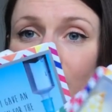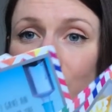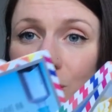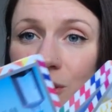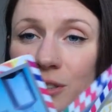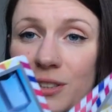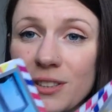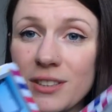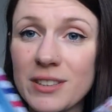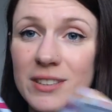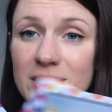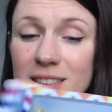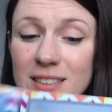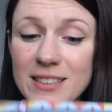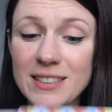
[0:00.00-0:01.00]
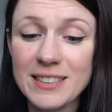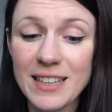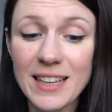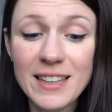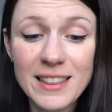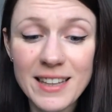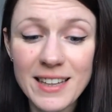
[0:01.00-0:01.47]
just
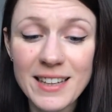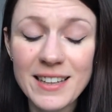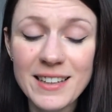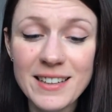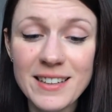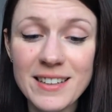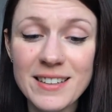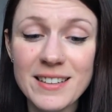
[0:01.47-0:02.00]
sitting there.